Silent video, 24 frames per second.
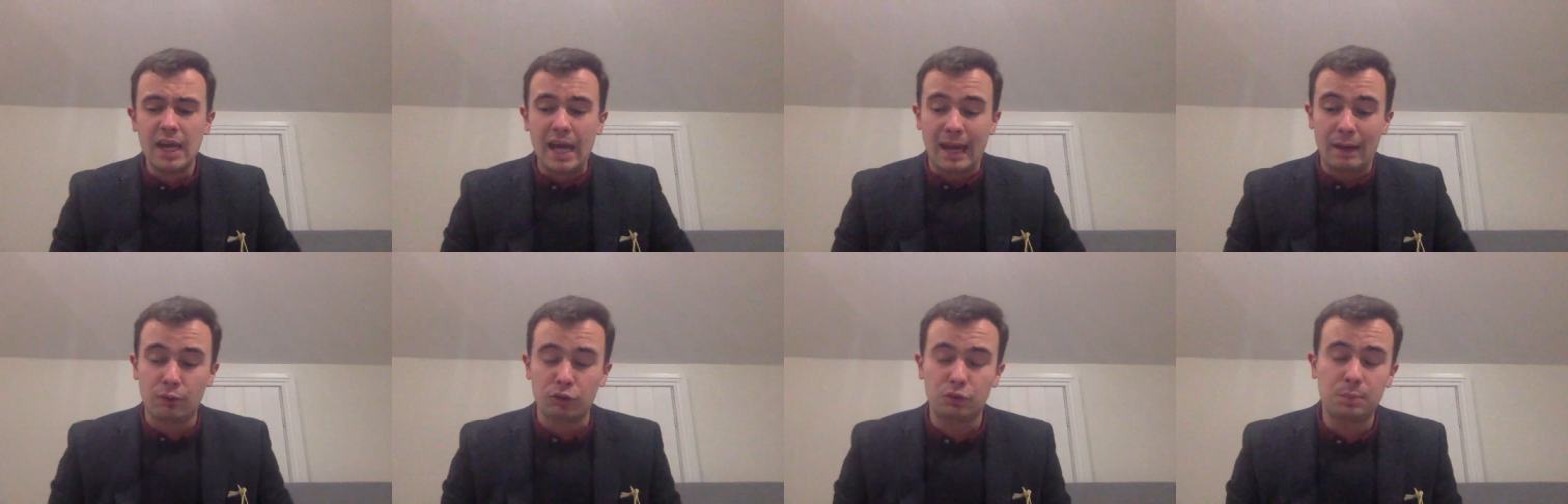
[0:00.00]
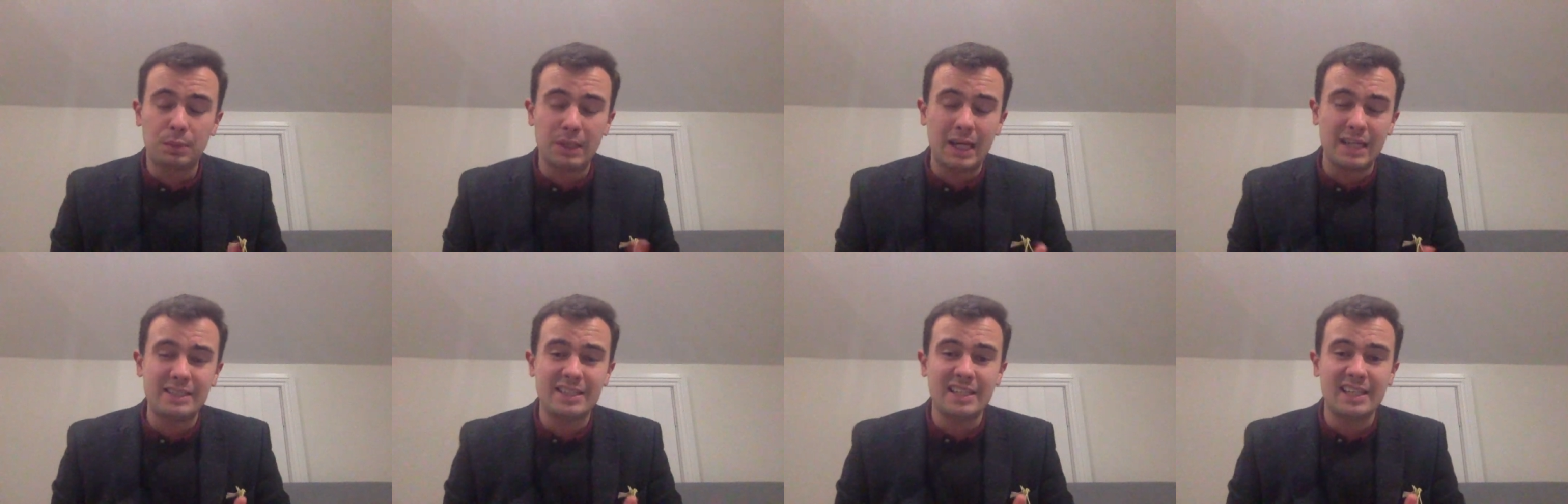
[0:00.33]
I was
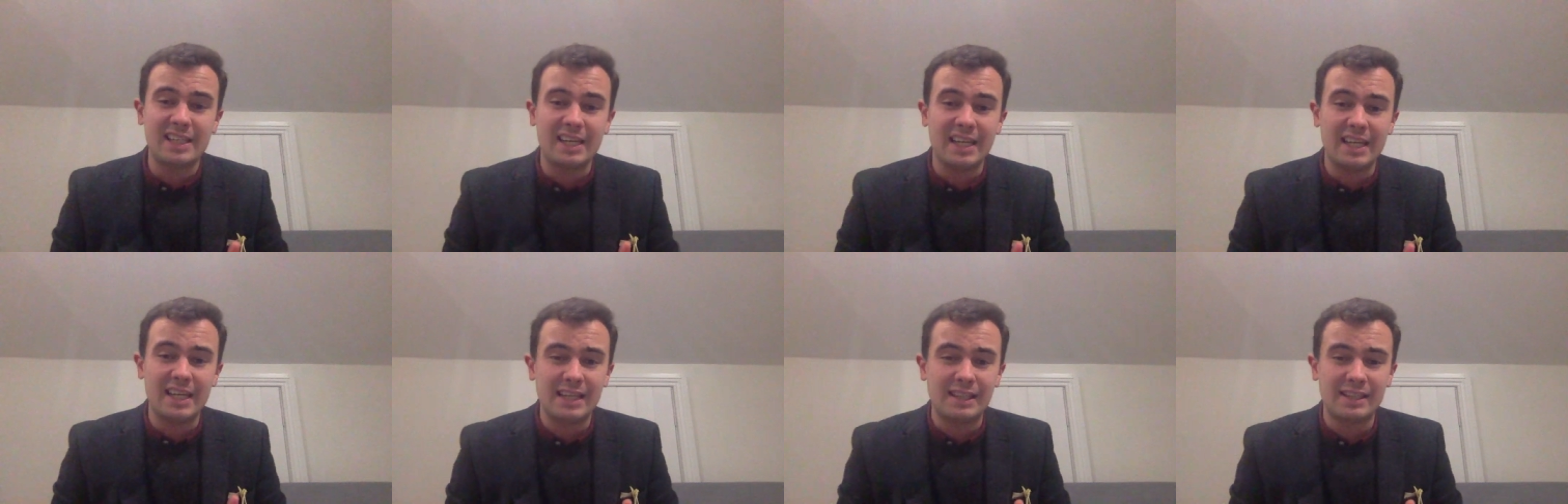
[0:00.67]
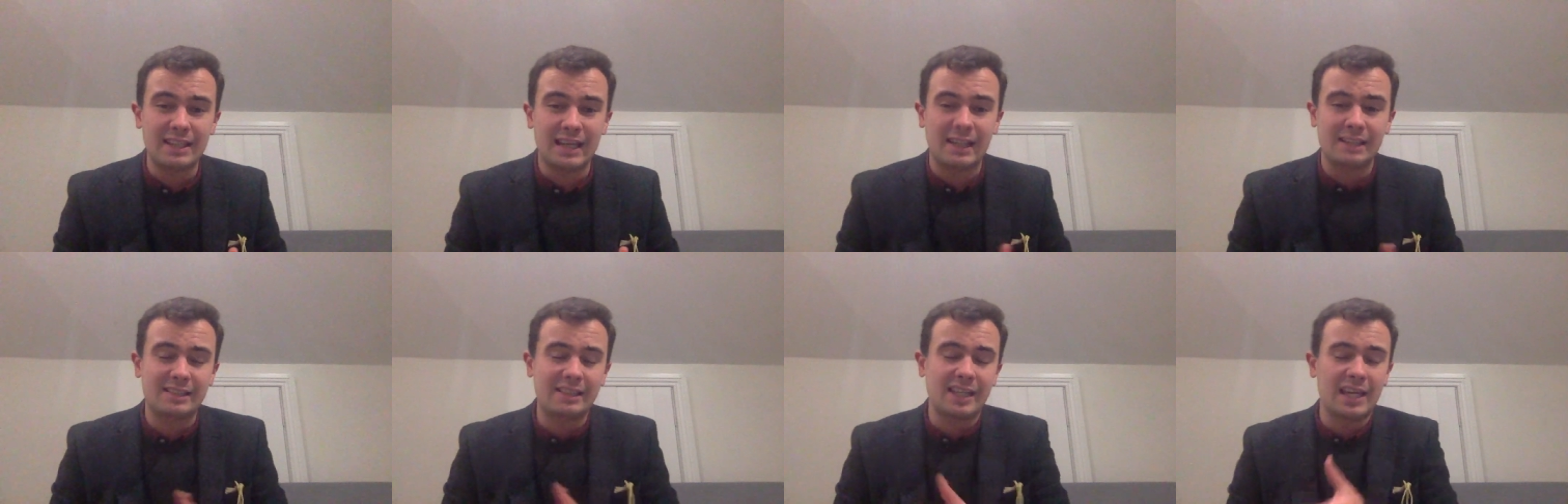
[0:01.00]
plenty keen
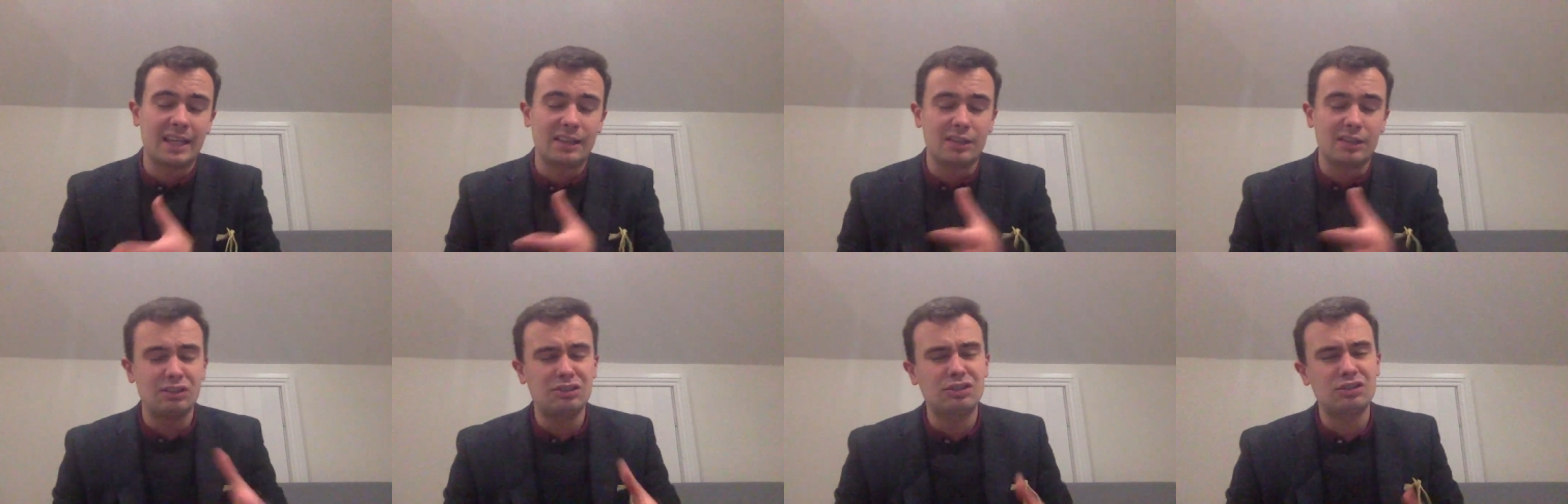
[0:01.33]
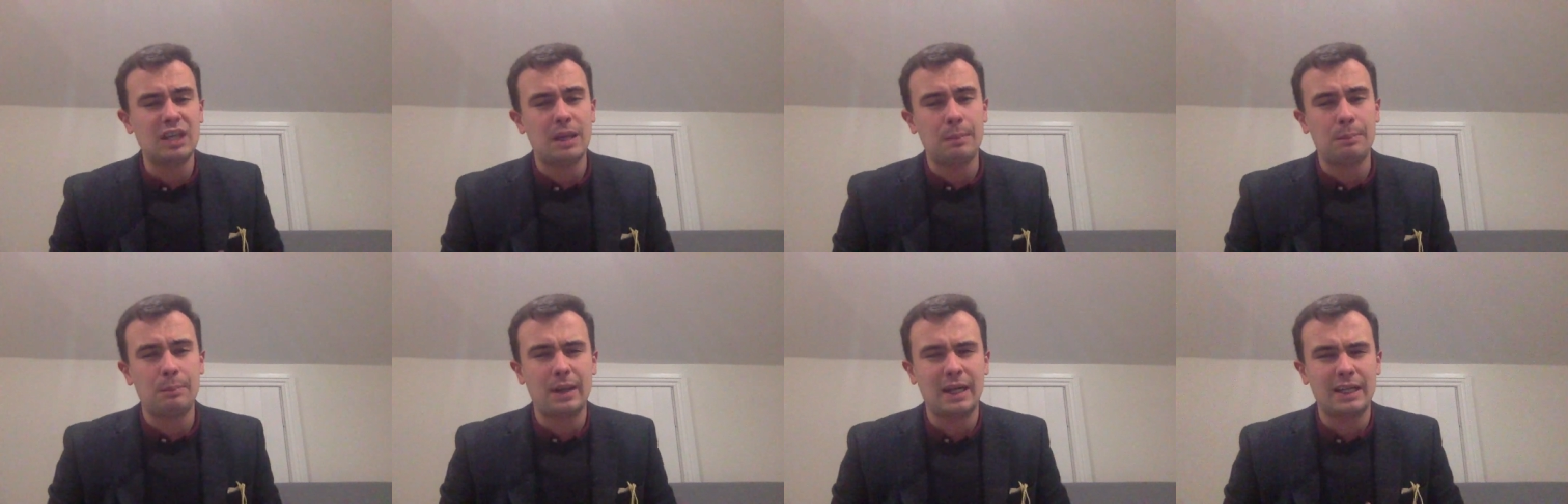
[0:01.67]
that day, and a
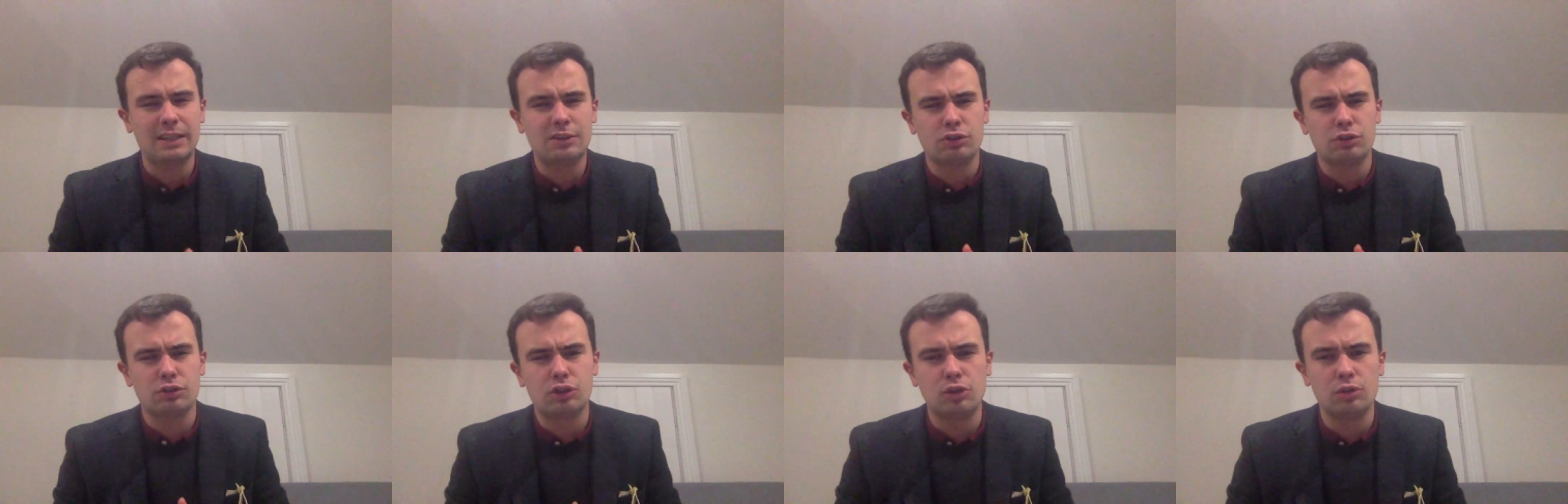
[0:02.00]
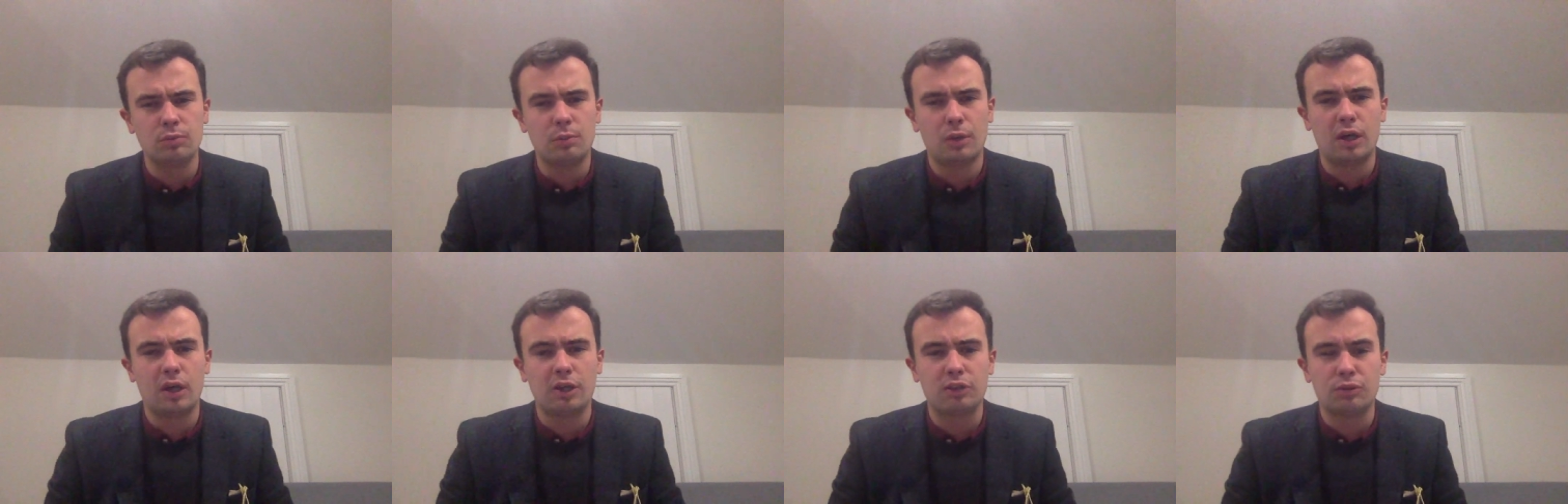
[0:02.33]
step back to two
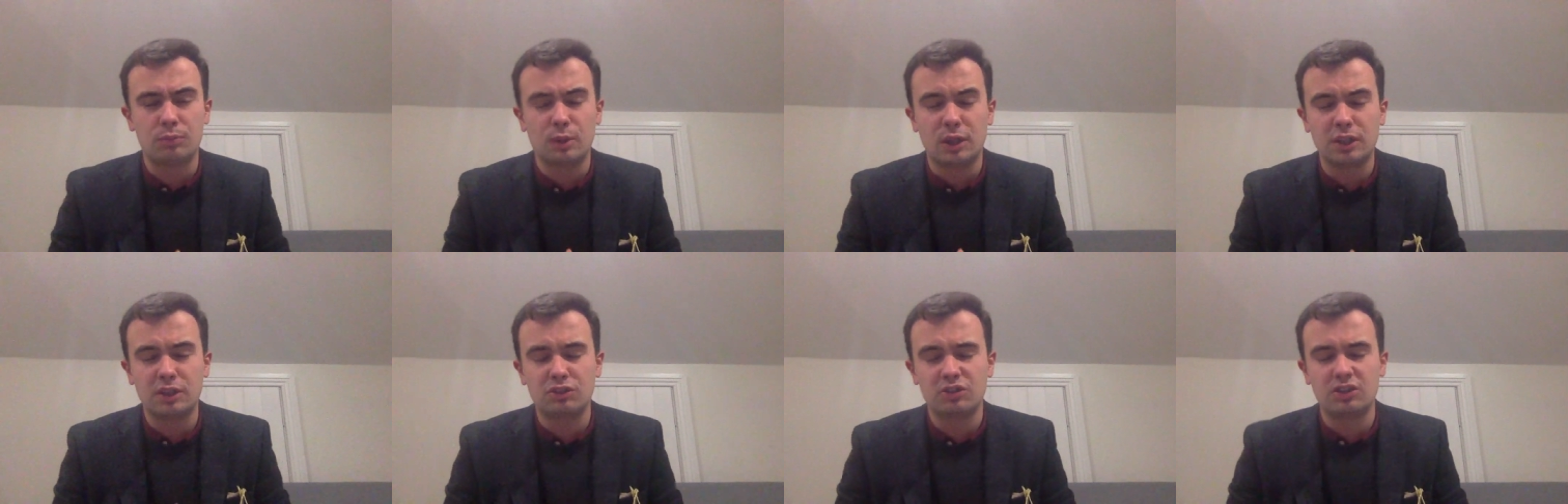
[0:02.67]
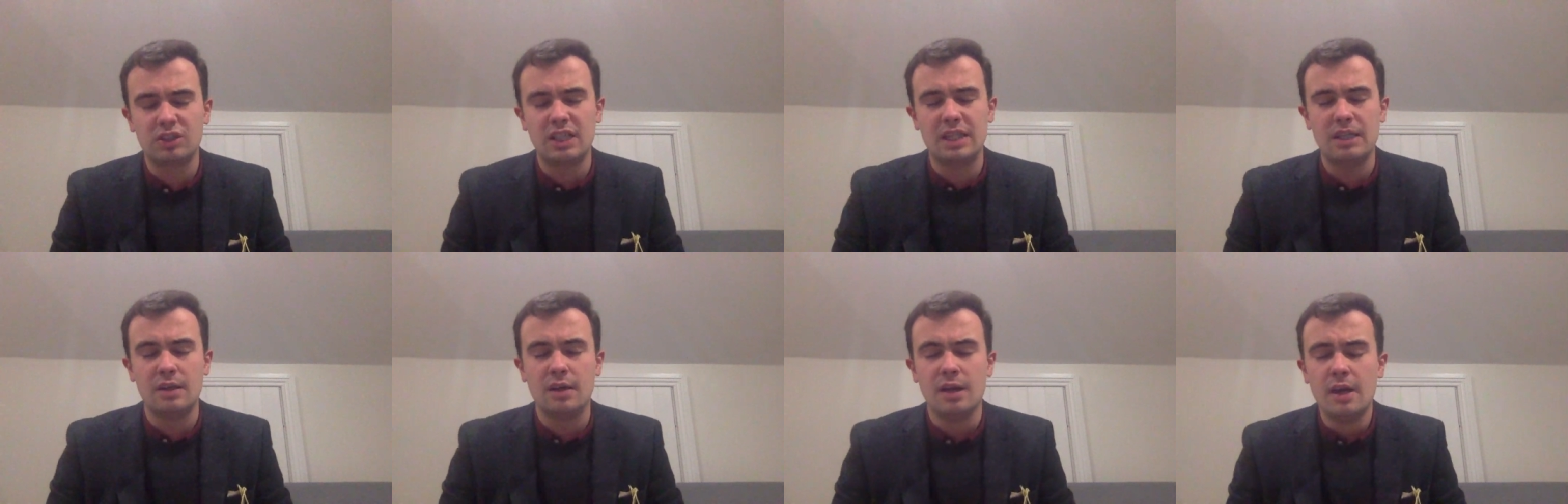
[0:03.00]
miles might
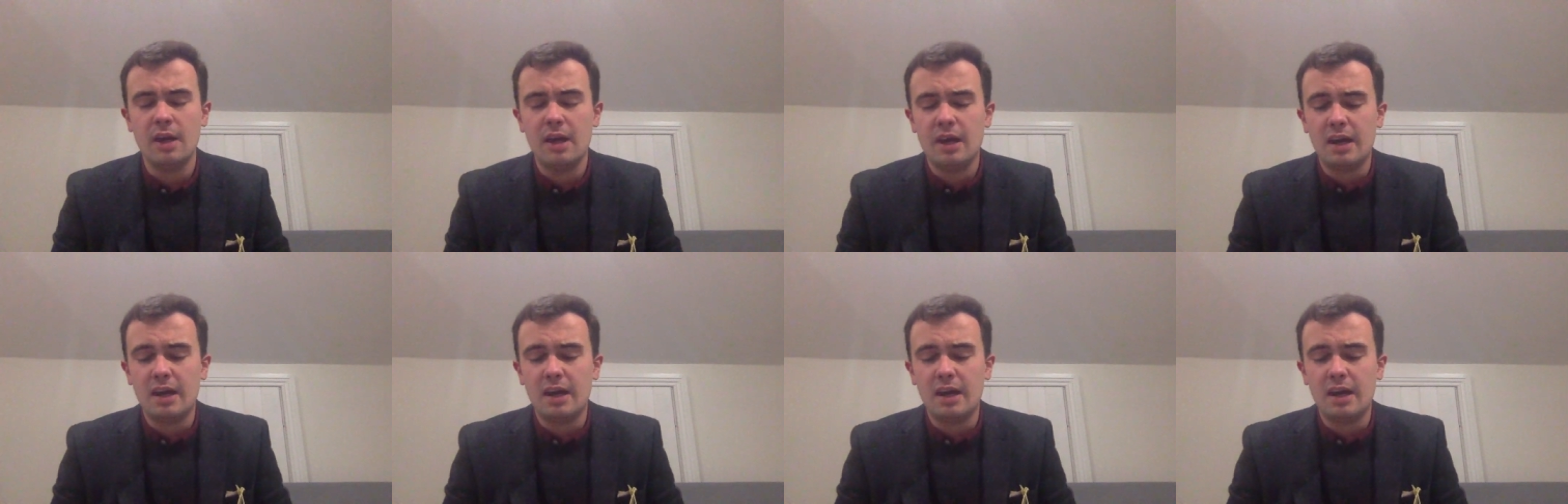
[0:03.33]
see